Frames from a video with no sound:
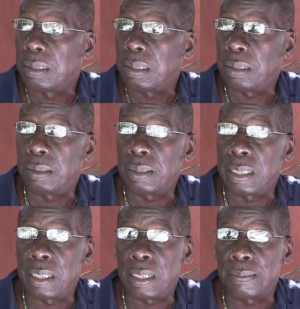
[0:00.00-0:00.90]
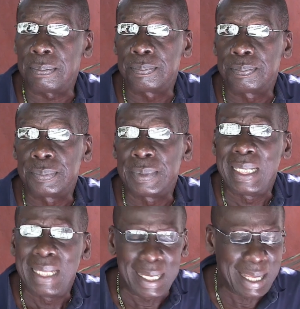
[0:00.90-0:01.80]
You know, and
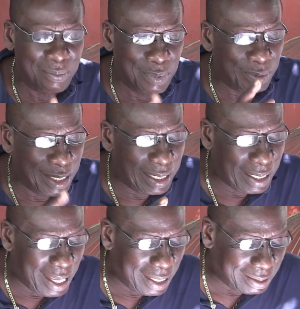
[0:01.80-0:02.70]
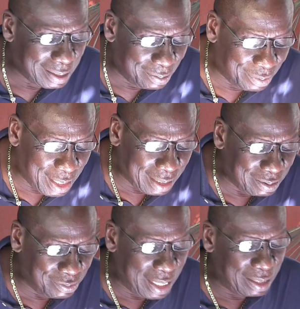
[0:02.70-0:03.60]
I can't remember the other guy's
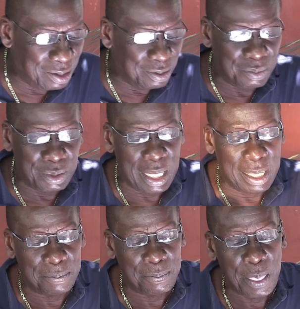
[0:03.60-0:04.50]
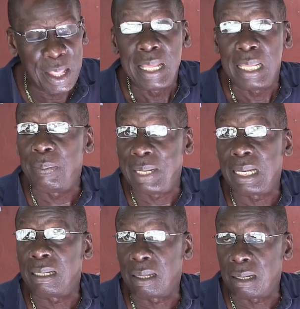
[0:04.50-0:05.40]
name right now, but he
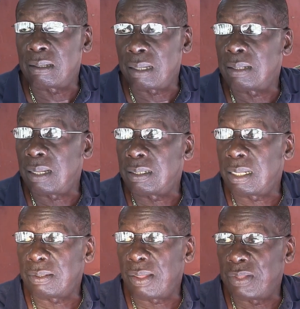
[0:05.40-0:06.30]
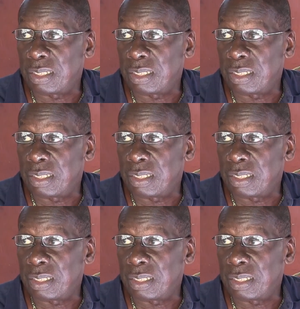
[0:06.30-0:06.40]
played a lot of